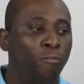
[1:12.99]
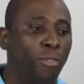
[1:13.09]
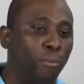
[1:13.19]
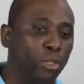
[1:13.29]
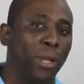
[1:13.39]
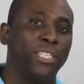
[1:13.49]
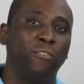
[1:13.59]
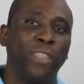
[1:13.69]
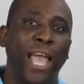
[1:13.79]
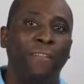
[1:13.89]
from the
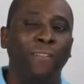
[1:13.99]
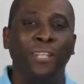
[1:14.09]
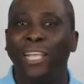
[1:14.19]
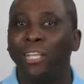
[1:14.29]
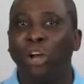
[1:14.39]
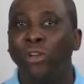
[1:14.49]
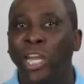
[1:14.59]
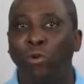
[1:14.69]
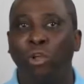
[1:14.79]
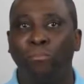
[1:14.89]
perspective that it's a
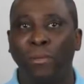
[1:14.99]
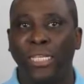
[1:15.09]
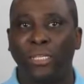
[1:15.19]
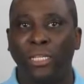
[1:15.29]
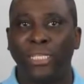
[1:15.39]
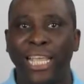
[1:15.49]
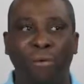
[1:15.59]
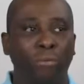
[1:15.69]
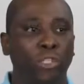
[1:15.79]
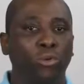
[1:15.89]
100-year-old business, yet
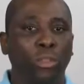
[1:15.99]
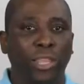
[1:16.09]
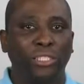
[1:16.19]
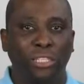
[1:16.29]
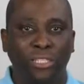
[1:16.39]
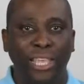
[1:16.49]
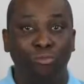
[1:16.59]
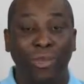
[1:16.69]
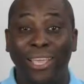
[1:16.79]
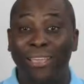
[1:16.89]
we've been doing things the
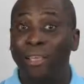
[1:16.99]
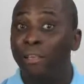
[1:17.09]
same way